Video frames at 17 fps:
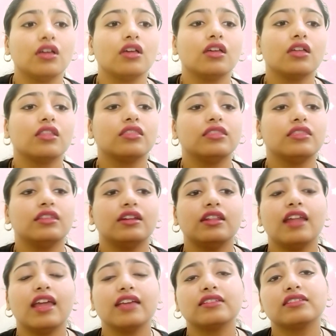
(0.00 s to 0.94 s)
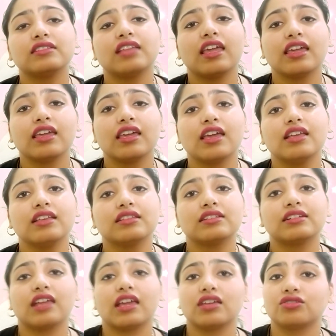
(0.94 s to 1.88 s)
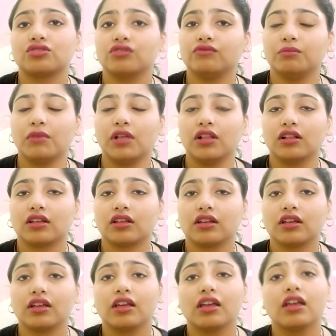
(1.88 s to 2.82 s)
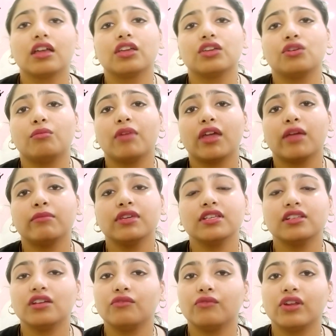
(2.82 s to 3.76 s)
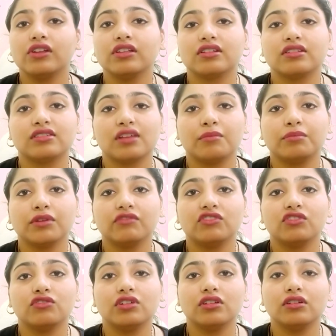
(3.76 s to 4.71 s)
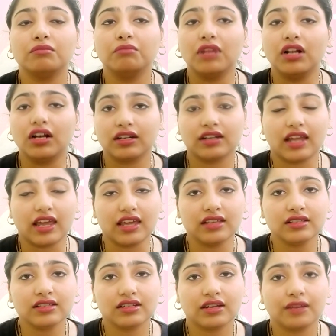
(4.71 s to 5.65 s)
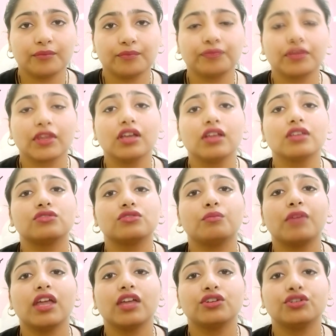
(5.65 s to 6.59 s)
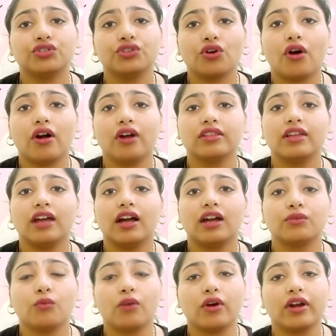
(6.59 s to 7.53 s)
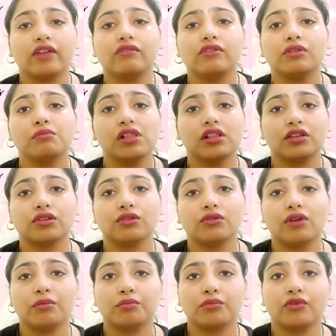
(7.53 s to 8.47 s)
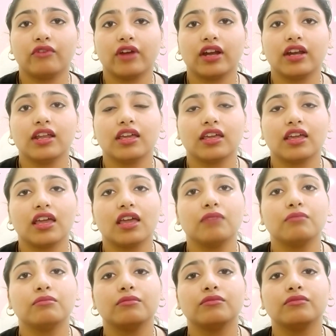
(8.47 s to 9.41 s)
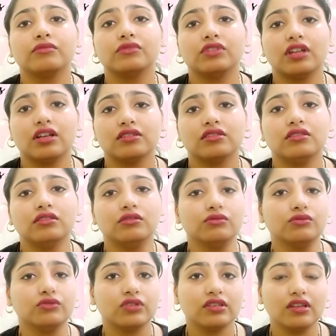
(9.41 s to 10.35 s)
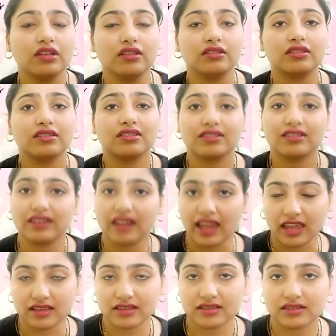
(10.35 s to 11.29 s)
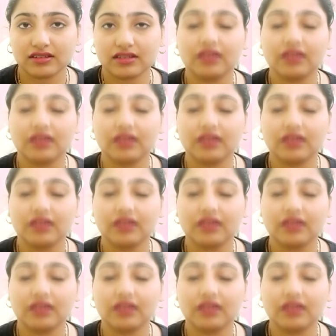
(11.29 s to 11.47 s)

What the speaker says: The next thing is taste of the milk. Your babies are very receptive to the milk taste, so make sure that whatever milk you are providing him doesn't lose its taste.